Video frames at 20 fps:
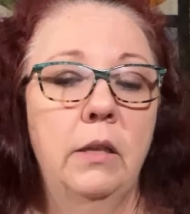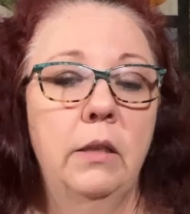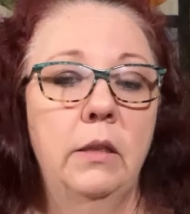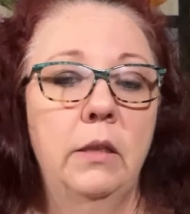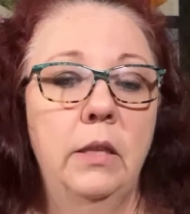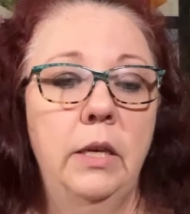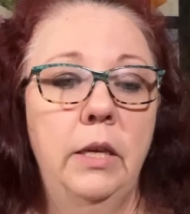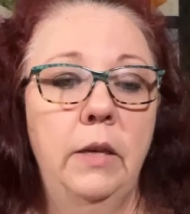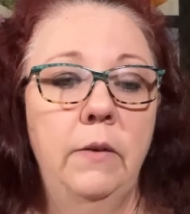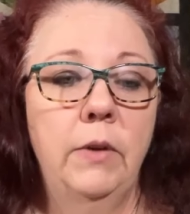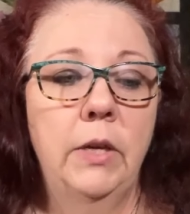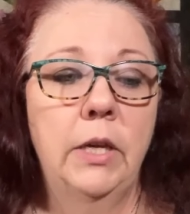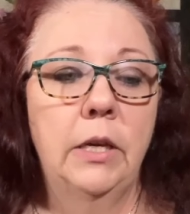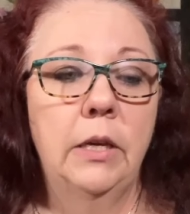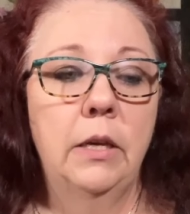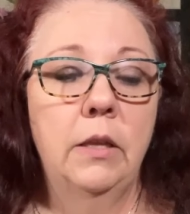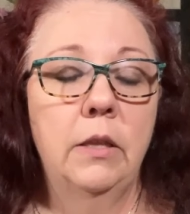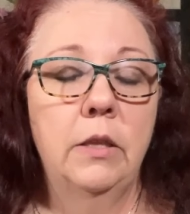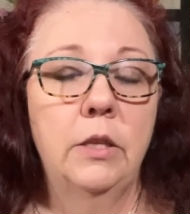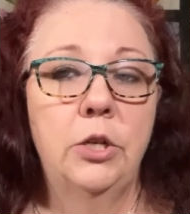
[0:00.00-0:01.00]

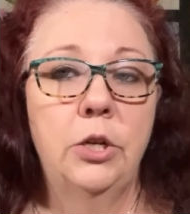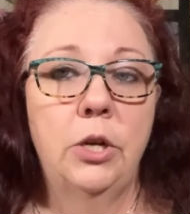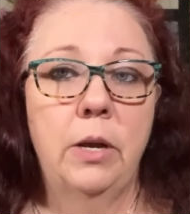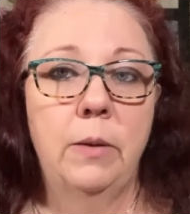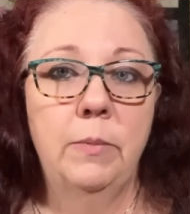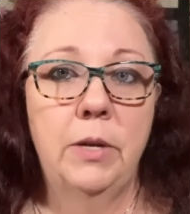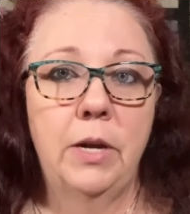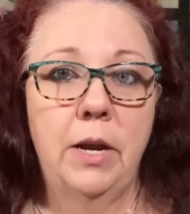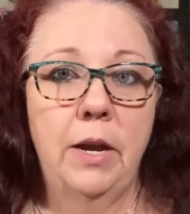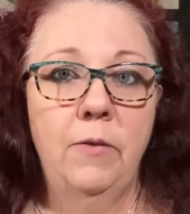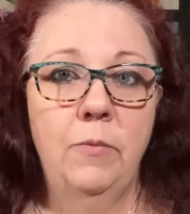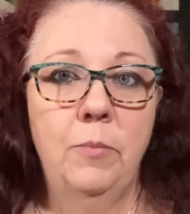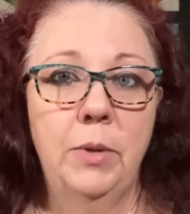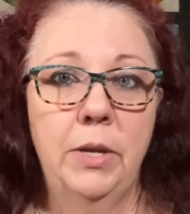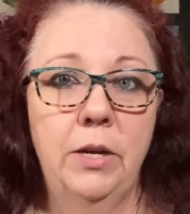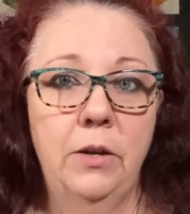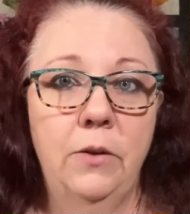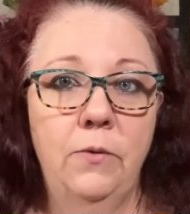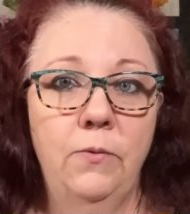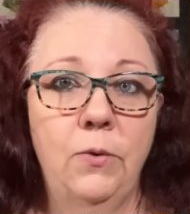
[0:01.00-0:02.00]
leaving the job that I have
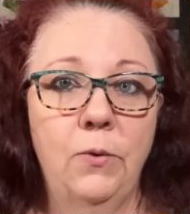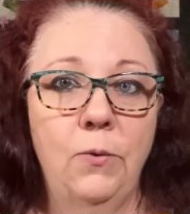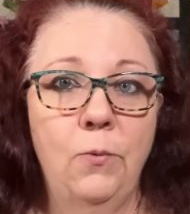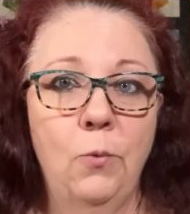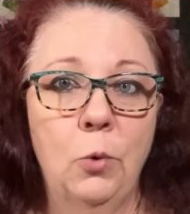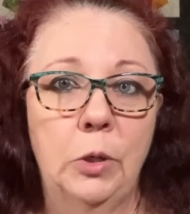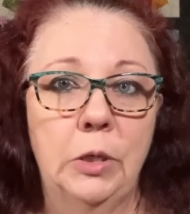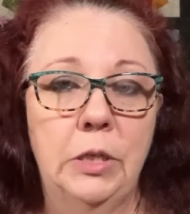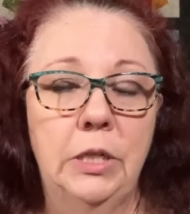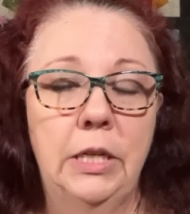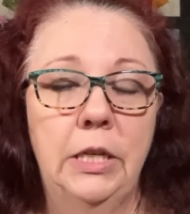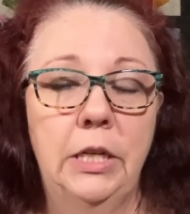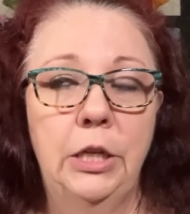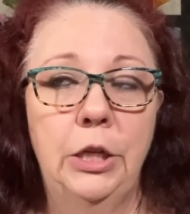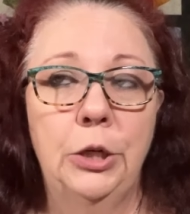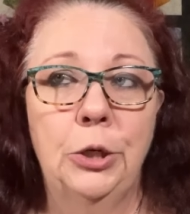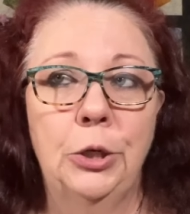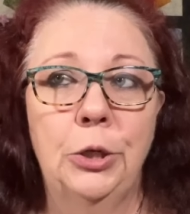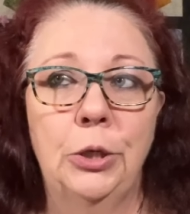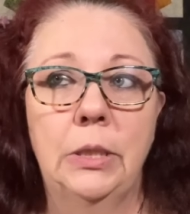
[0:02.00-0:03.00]
been in for 14
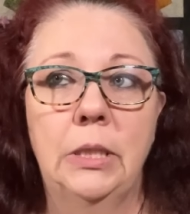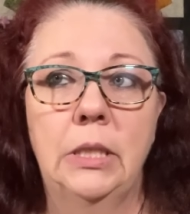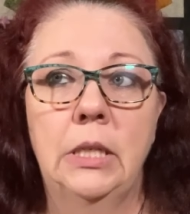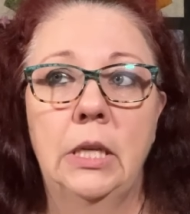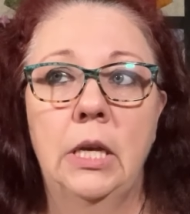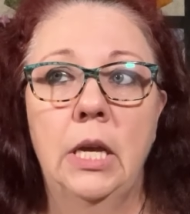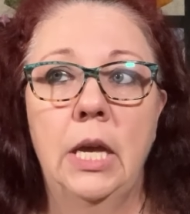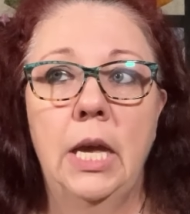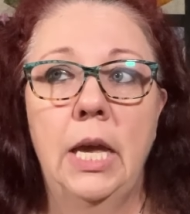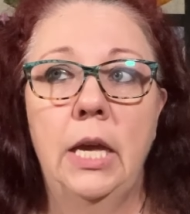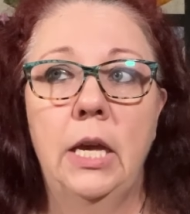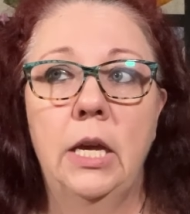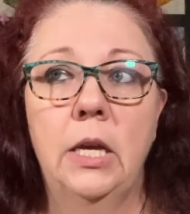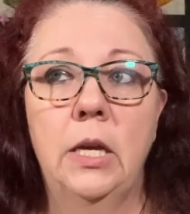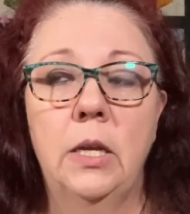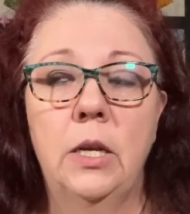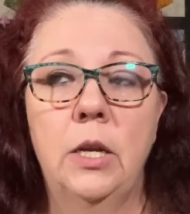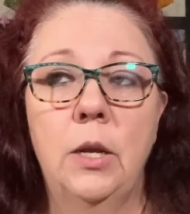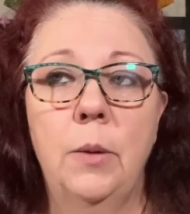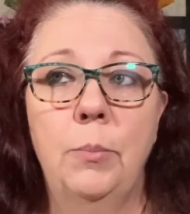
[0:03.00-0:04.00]
years
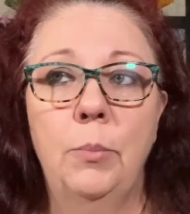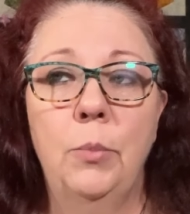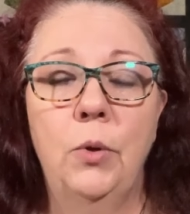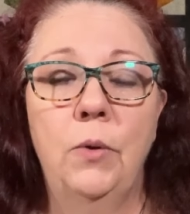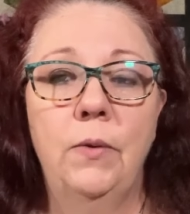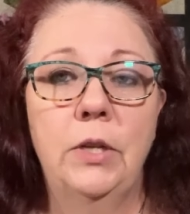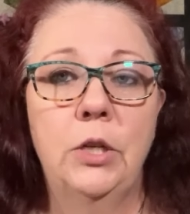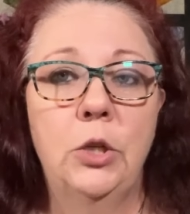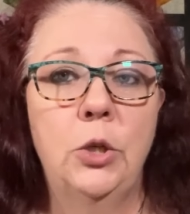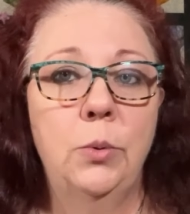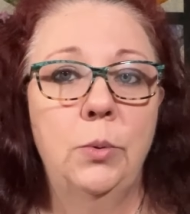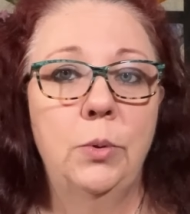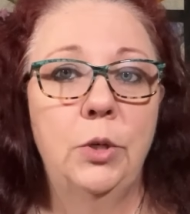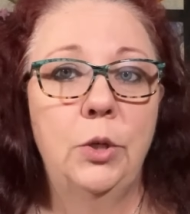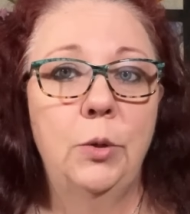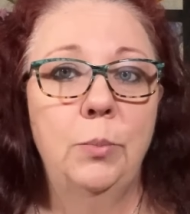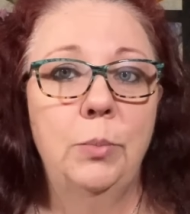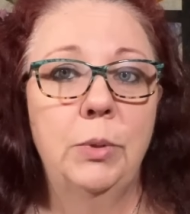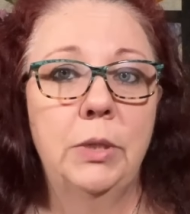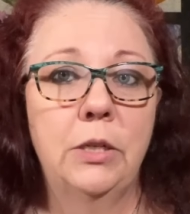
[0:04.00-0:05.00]
and moving to a
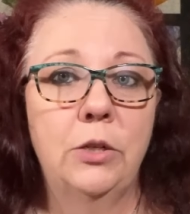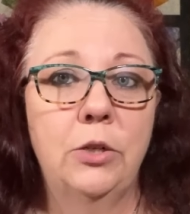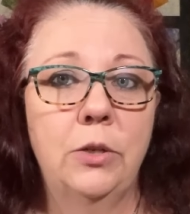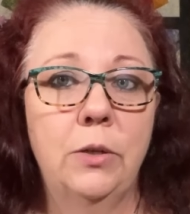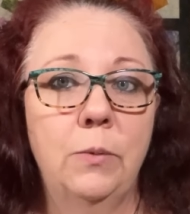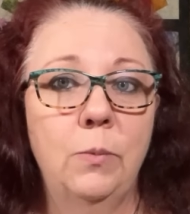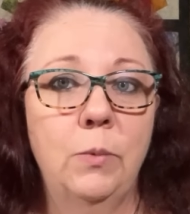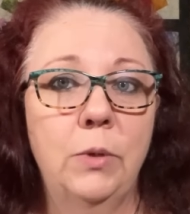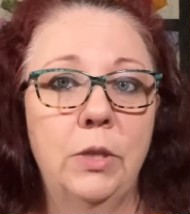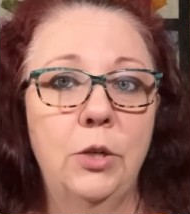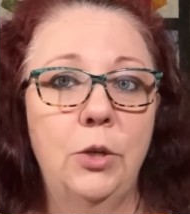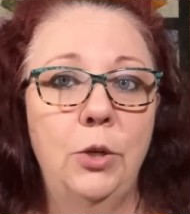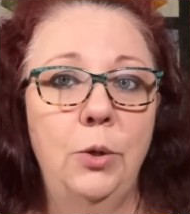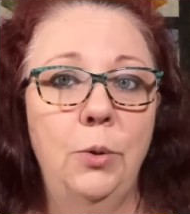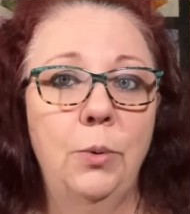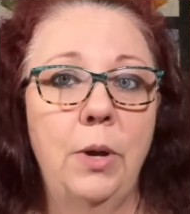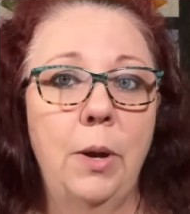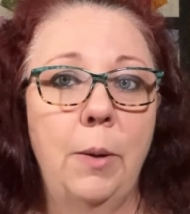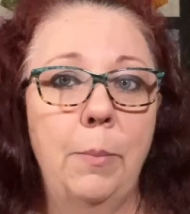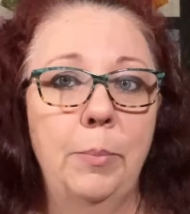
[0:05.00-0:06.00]
new position with a
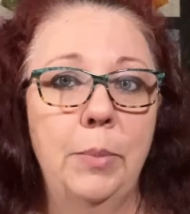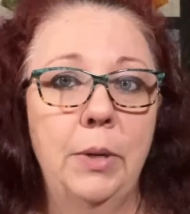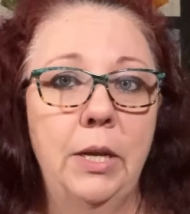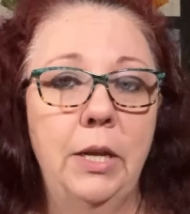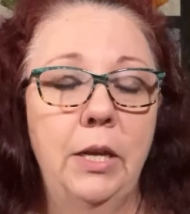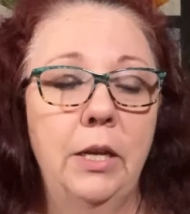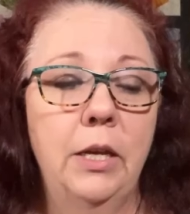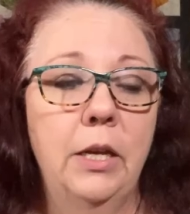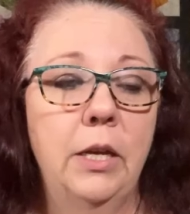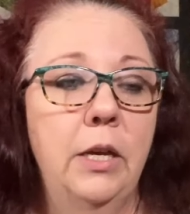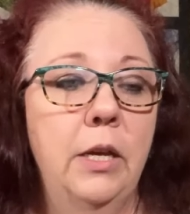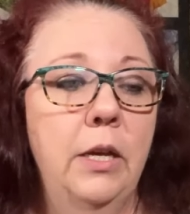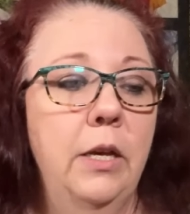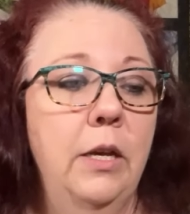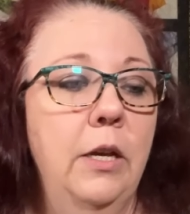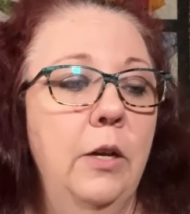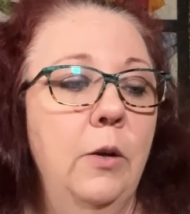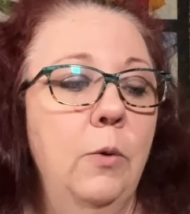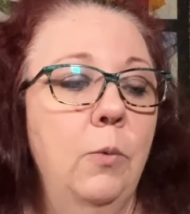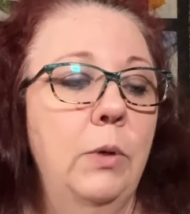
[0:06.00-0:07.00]
new company,
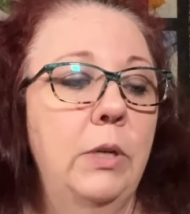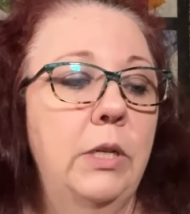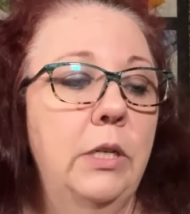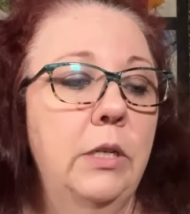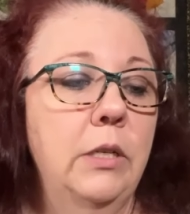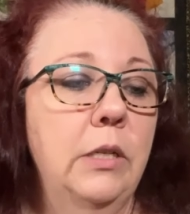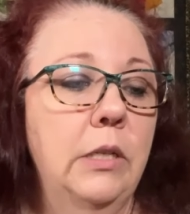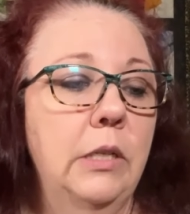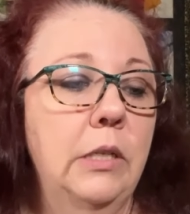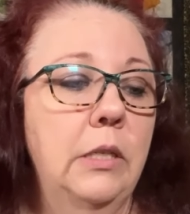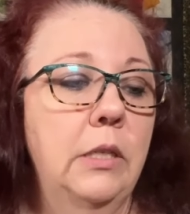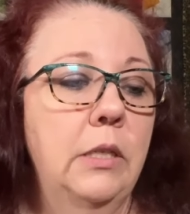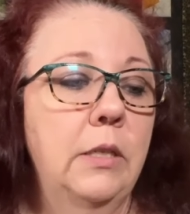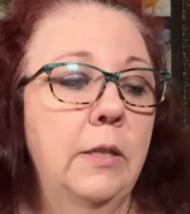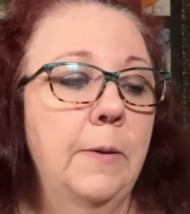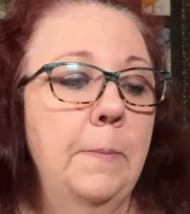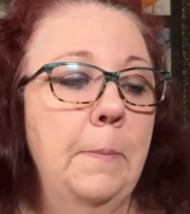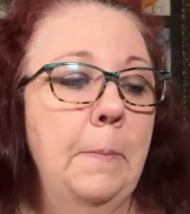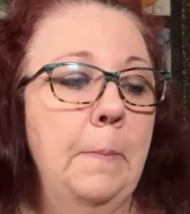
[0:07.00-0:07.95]
which is